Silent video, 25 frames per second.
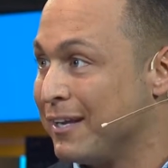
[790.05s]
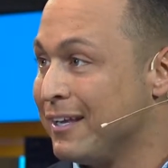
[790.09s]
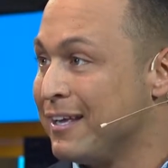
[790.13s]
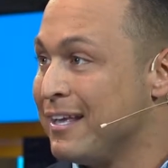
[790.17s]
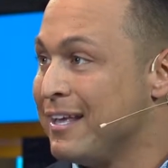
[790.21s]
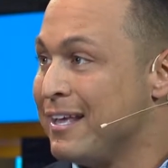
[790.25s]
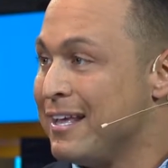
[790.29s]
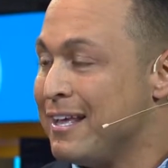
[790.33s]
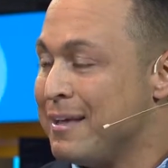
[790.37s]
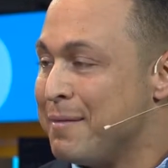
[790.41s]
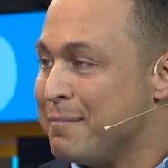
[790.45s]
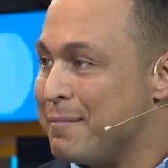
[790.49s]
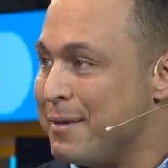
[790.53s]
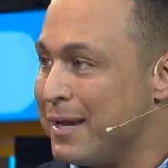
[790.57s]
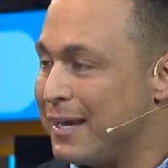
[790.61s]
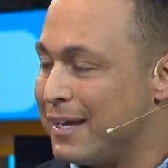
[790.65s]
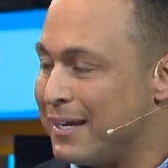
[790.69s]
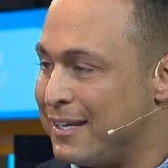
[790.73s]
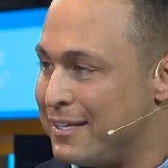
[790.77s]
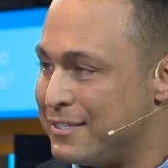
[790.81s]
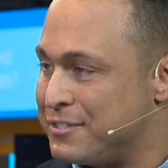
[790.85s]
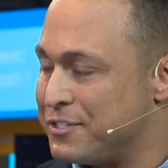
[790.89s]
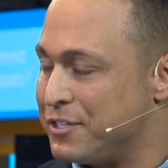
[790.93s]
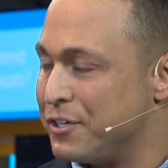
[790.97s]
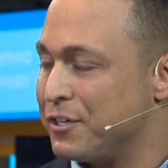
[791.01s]
Oh. Make it
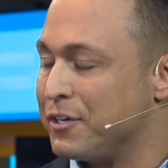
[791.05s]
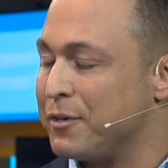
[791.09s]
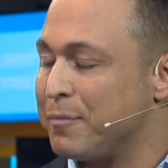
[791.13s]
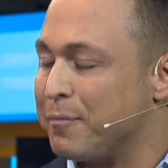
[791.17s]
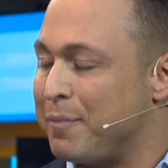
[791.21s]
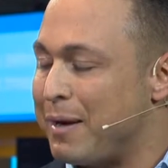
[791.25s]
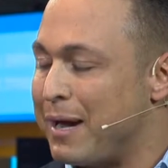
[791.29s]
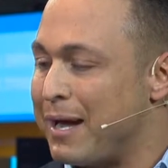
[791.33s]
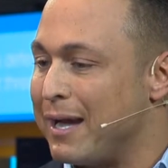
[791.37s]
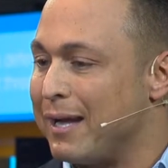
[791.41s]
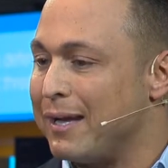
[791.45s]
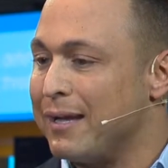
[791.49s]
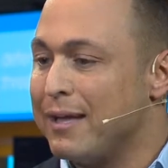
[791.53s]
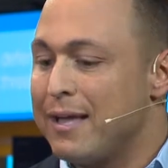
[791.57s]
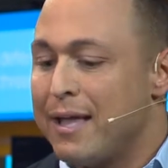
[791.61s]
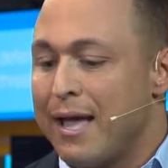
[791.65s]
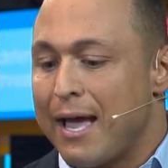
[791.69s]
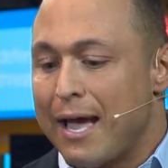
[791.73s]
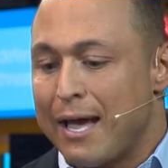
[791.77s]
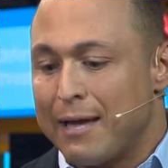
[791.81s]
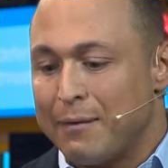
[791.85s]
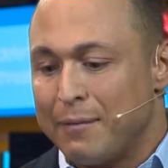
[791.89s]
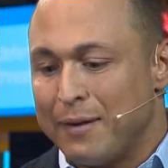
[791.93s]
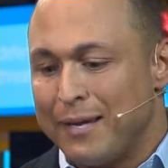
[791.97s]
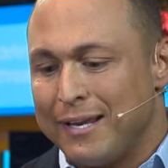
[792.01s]
easier to buy.
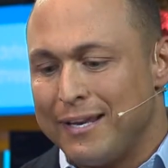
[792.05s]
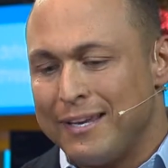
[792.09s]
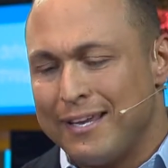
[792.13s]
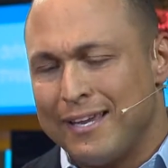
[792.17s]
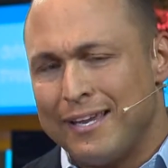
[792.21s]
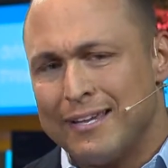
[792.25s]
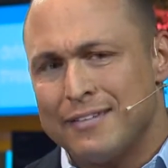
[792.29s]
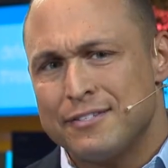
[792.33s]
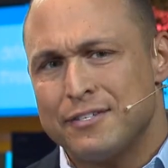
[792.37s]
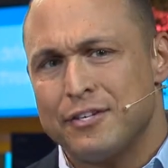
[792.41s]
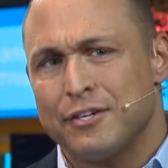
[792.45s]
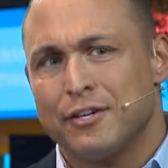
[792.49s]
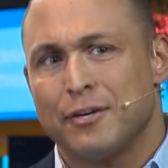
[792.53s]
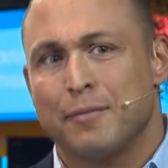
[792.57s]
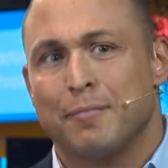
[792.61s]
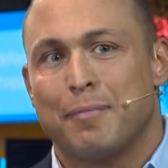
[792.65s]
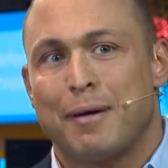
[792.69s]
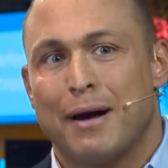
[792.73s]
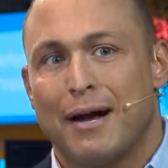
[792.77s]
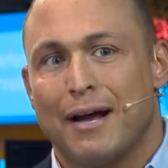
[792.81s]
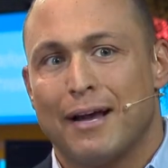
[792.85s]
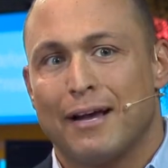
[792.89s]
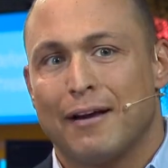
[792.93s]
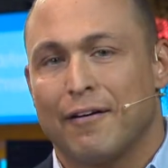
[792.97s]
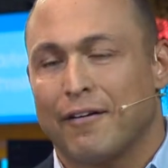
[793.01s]
And in easier to
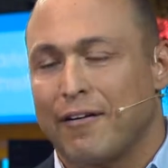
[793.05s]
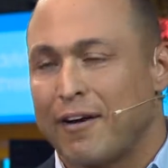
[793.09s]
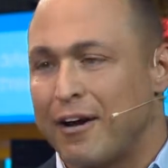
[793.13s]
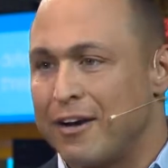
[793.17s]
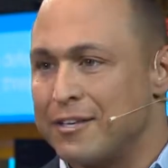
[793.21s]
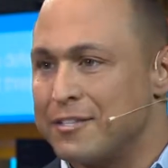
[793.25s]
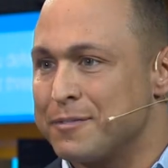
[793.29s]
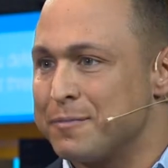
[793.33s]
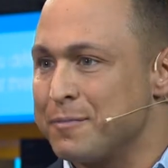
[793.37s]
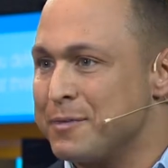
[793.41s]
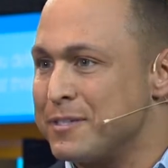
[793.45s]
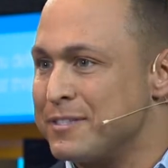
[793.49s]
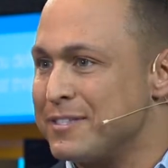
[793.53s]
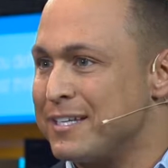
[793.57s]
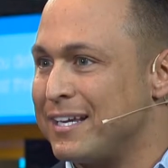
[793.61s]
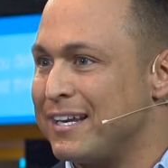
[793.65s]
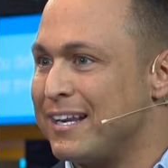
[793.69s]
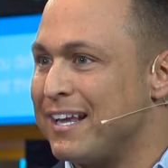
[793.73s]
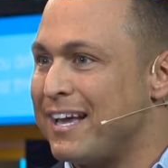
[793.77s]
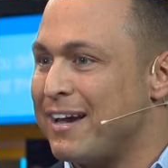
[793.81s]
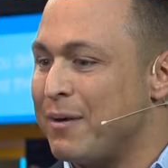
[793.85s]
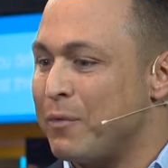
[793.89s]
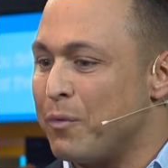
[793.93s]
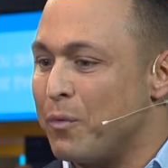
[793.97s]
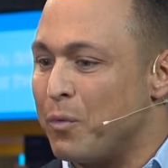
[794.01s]
buy, our customers said,
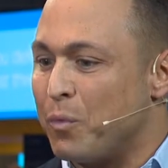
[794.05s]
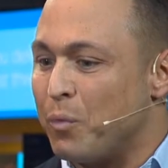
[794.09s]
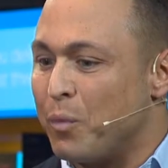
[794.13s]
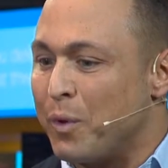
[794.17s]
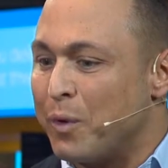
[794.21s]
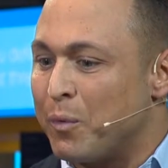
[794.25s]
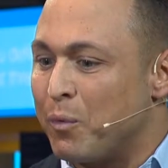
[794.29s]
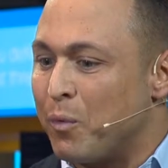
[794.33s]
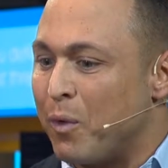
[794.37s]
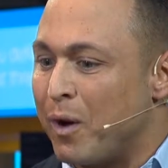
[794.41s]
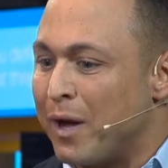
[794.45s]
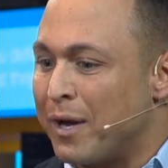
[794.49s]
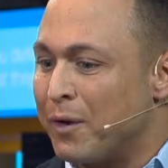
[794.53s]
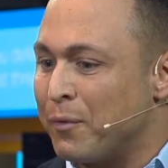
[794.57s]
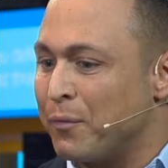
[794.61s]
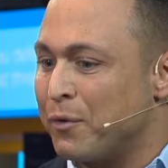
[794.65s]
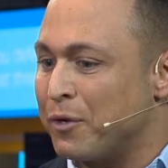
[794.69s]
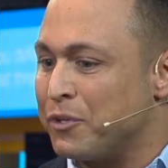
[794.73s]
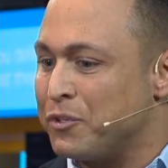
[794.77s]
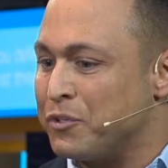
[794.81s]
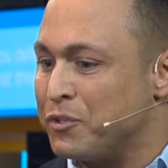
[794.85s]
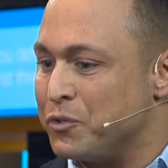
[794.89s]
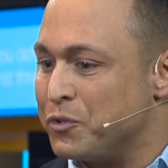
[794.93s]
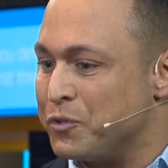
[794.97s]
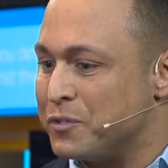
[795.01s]
we want to
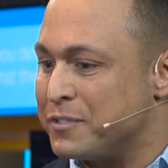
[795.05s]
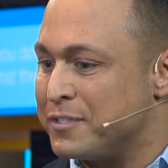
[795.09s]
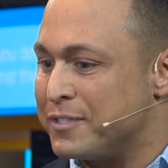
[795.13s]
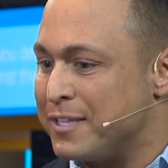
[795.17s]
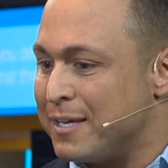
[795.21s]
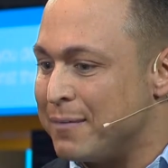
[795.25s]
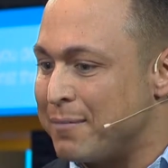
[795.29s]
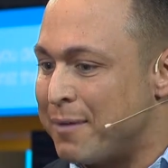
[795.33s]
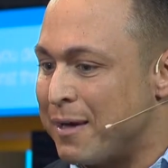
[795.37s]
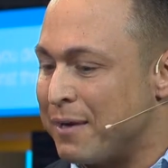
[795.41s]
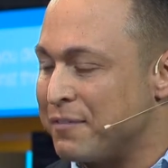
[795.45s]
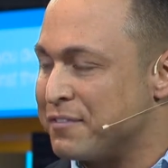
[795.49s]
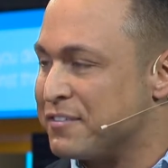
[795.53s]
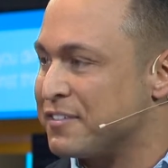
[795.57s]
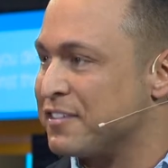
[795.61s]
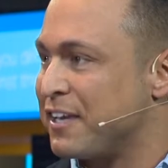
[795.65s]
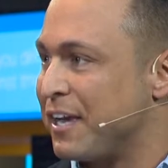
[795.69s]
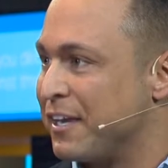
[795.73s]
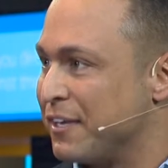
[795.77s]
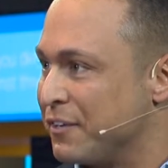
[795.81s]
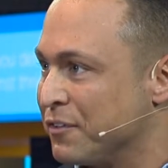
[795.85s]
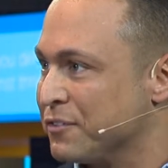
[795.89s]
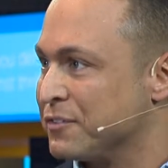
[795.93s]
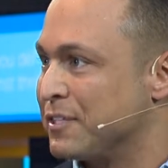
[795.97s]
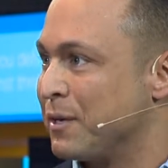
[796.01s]
reduce the amount of
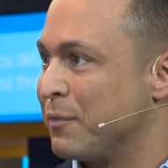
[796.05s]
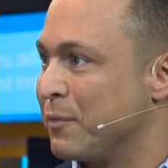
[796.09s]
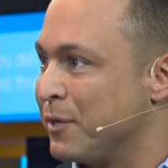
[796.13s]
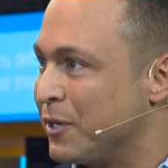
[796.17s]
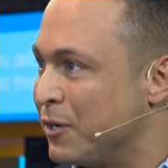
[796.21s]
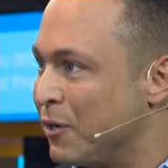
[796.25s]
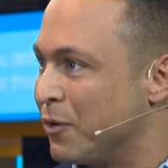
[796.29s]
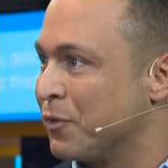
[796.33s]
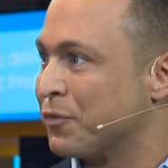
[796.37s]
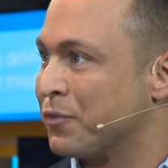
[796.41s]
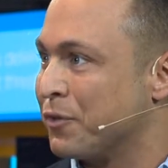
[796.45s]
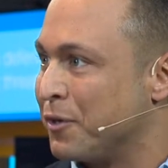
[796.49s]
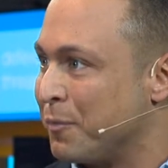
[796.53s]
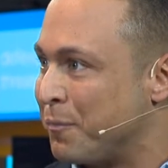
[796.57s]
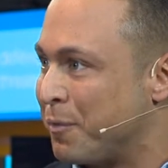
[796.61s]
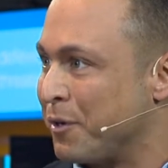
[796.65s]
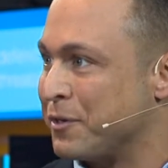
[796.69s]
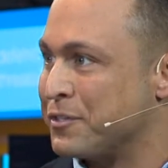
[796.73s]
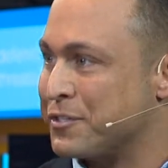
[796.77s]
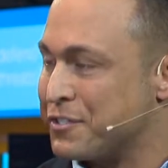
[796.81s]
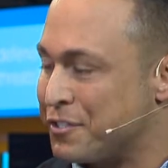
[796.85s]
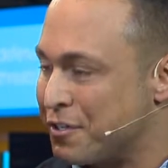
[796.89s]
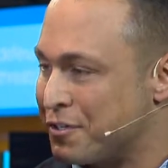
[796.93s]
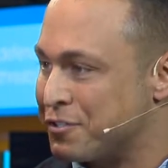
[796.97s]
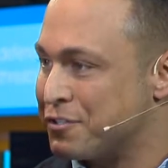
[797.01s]
cycles that we go through to
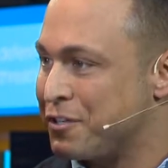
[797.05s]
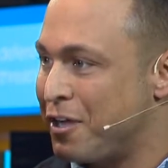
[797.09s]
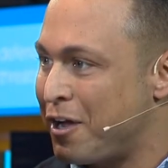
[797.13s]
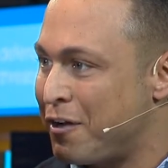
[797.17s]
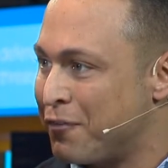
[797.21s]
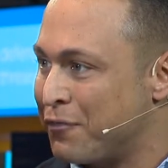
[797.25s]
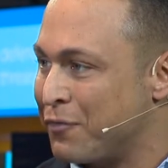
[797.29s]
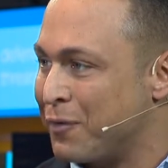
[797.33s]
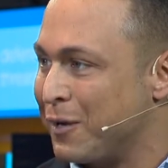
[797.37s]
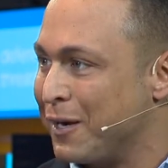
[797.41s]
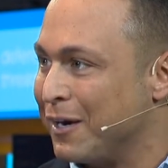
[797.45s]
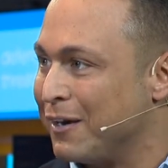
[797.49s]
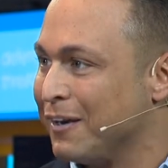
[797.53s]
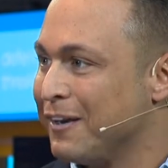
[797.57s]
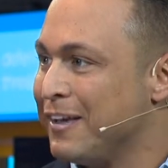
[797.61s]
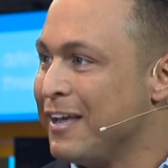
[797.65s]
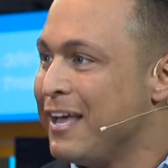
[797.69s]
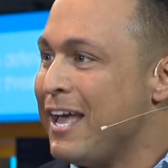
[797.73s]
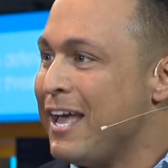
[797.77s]
purchase our software.